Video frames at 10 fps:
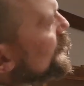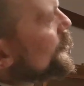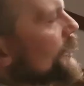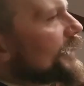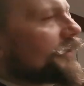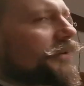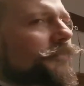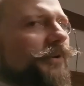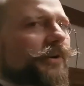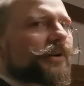on my
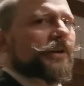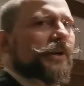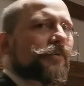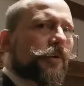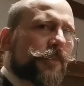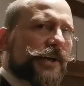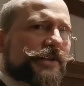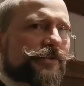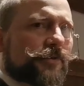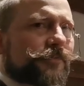armor were
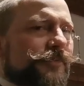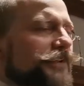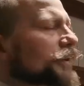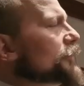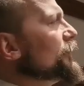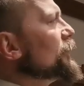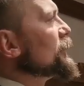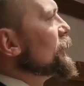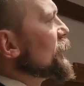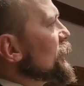based on. So there
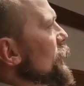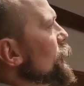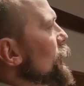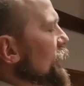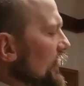is an example in